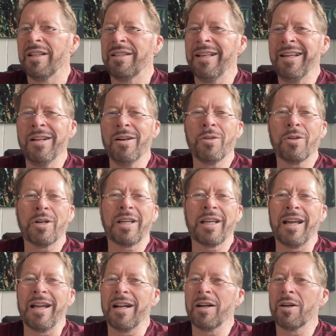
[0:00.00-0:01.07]
they don't
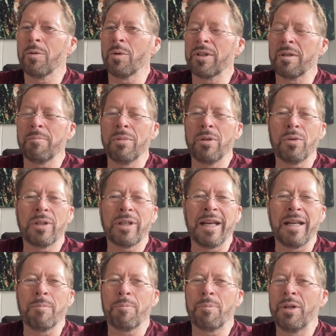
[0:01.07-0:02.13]
care what the boot
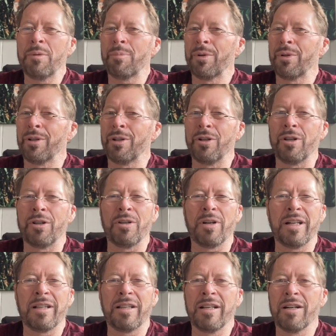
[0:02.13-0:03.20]
camp people learn, right?